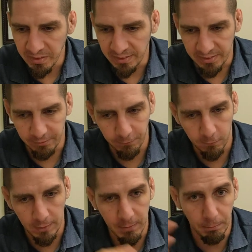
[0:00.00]
I think
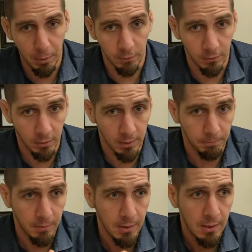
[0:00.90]
framed it perfectly.
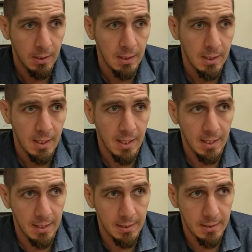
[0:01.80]

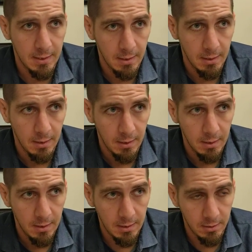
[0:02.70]
And
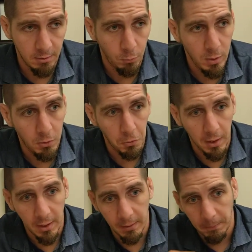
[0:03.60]
it is, if we
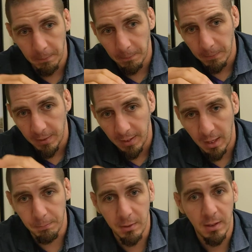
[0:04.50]
create
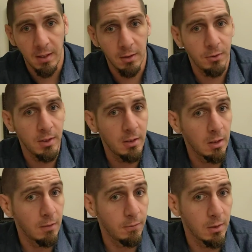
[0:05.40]
happy, healthy,
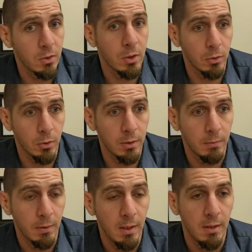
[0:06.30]
confident
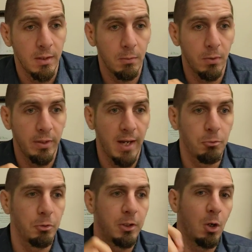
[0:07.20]
children, they will
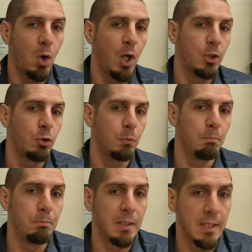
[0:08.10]
naturally go on
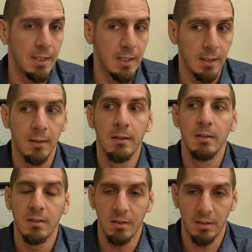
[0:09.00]
to be
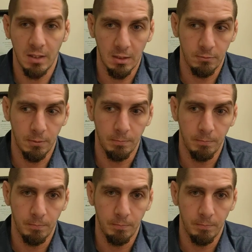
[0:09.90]
successful,